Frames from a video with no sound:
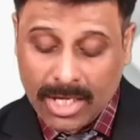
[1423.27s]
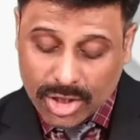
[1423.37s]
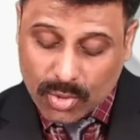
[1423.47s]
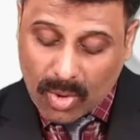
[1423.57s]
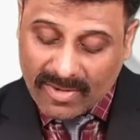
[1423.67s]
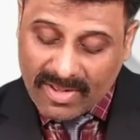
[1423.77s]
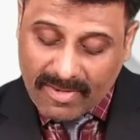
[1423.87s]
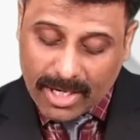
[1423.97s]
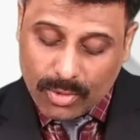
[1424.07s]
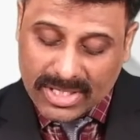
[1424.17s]
So what we
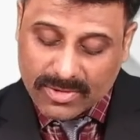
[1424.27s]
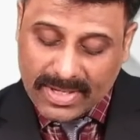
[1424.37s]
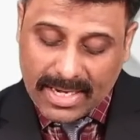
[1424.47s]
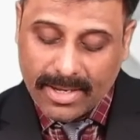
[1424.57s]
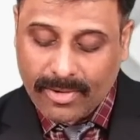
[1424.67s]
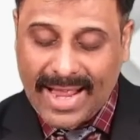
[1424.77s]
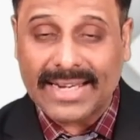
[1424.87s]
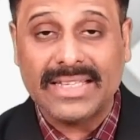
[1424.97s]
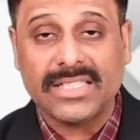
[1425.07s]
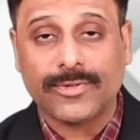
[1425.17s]
will do is we'll
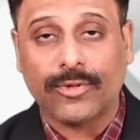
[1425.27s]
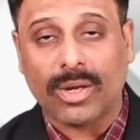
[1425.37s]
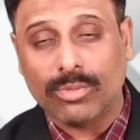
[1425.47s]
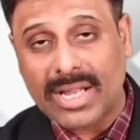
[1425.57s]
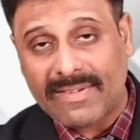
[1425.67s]
write this formula